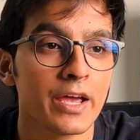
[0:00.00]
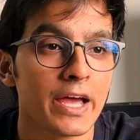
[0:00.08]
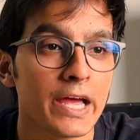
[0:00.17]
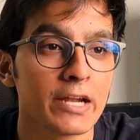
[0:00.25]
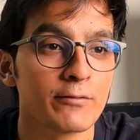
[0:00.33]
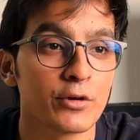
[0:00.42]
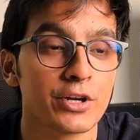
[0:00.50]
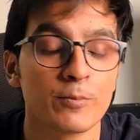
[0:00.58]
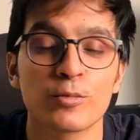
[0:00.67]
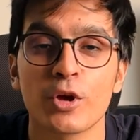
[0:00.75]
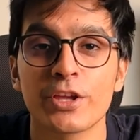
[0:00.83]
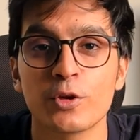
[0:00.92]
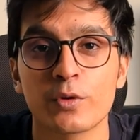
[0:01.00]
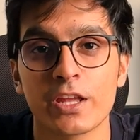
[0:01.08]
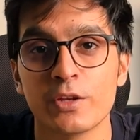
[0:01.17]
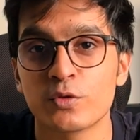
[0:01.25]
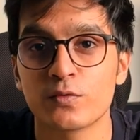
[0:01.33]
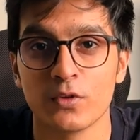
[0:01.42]
and for deploying you
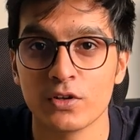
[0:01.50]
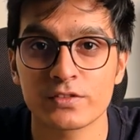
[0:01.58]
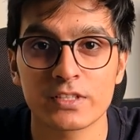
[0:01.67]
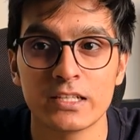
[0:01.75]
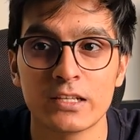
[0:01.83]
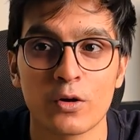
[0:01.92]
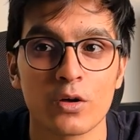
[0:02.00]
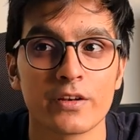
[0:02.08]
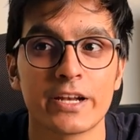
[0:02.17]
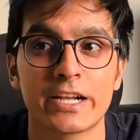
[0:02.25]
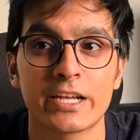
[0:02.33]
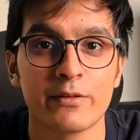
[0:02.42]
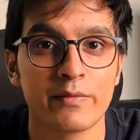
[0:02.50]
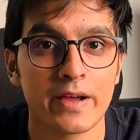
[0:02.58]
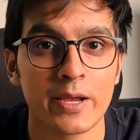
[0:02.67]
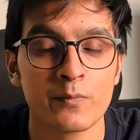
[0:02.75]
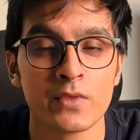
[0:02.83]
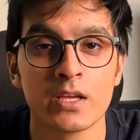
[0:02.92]
can use Vercel or
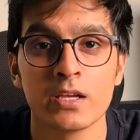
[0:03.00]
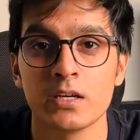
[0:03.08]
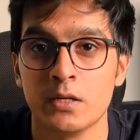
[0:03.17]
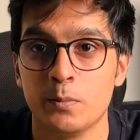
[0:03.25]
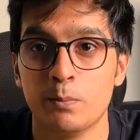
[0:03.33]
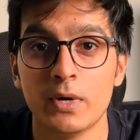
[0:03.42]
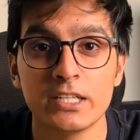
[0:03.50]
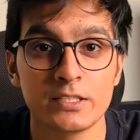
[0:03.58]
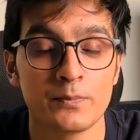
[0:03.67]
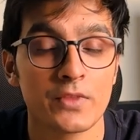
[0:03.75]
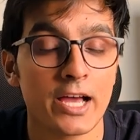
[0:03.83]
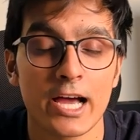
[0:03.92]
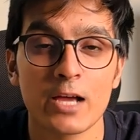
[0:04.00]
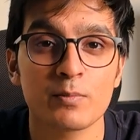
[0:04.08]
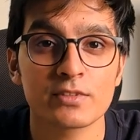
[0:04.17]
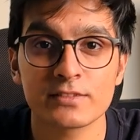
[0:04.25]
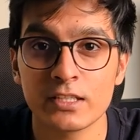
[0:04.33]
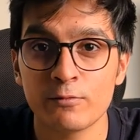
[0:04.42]
Netlify. But I
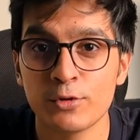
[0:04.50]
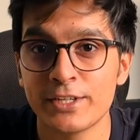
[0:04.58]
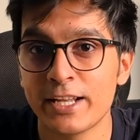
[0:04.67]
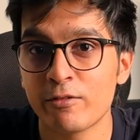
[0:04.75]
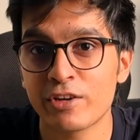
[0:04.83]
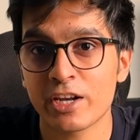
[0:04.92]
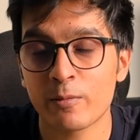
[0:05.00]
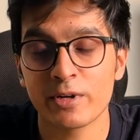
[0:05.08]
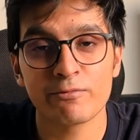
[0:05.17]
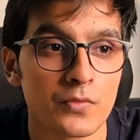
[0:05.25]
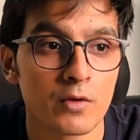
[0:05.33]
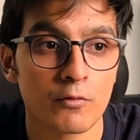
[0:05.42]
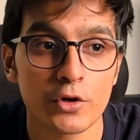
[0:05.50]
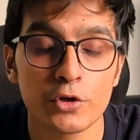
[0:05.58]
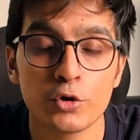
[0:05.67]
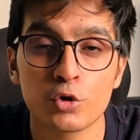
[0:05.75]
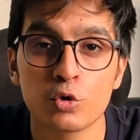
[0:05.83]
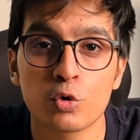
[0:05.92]
personally would never recommend for
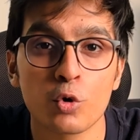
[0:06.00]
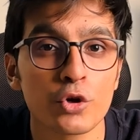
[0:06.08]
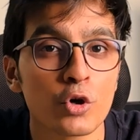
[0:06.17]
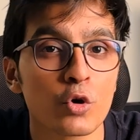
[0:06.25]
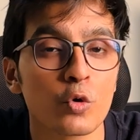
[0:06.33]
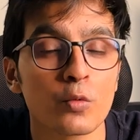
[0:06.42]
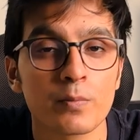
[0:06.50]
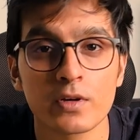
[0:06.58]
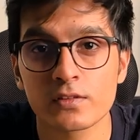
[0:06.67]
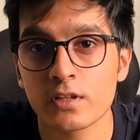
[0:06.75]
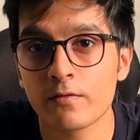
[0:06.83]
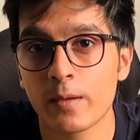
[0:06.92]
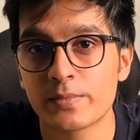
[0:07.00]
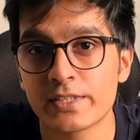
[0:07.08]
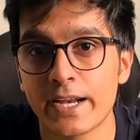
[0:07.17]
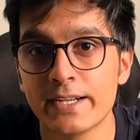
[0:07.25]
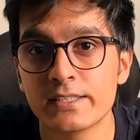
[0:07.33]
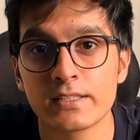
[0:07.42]
you to code your own personal
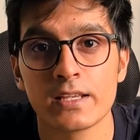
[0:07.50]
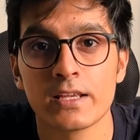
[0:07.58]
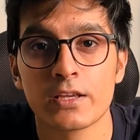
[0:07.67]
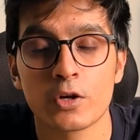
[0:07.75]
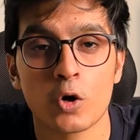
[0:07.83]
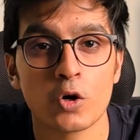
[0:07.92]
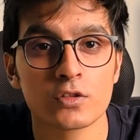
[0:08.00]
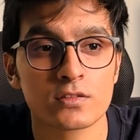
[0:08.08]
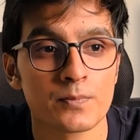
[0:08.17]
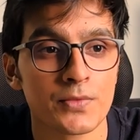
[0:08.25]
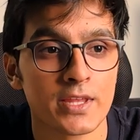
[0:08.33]
websites, cause